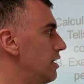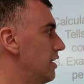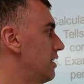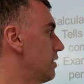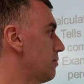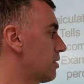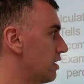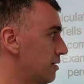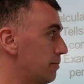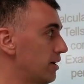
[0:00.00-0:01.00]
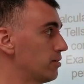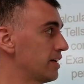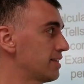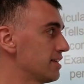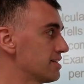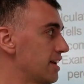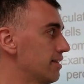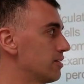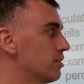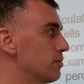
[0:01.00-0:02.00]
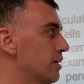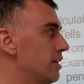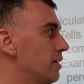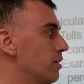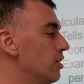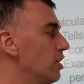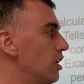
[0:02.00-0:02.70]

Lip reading: a compound like this ethanol right here,